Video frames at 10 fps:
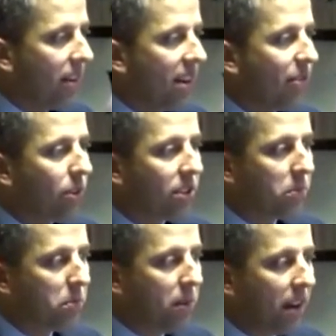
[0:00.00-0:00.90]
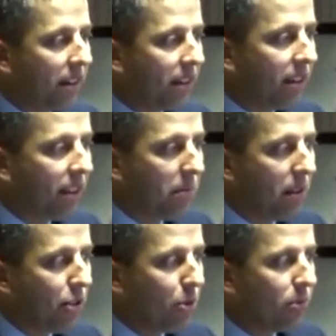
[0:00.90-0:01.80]
Not everyone is symptomatic.
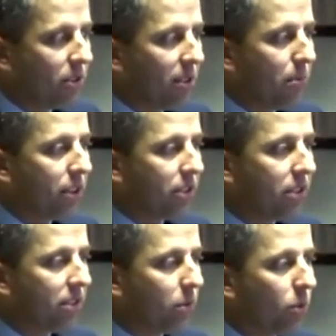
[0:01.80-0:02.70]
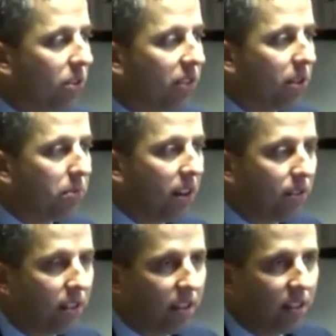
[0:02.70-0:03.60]
About 30% of patients will develop
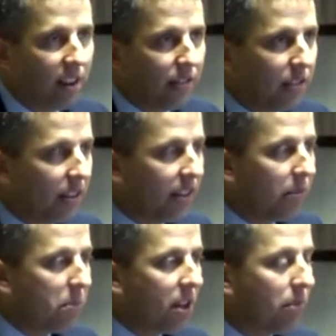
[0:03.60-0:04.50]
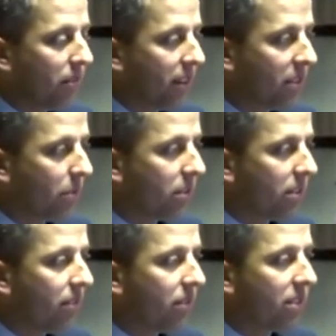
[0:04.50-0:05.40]
diarrhea after they become infected with
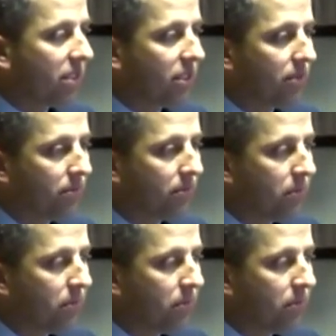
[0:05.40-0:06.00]
C. difficile.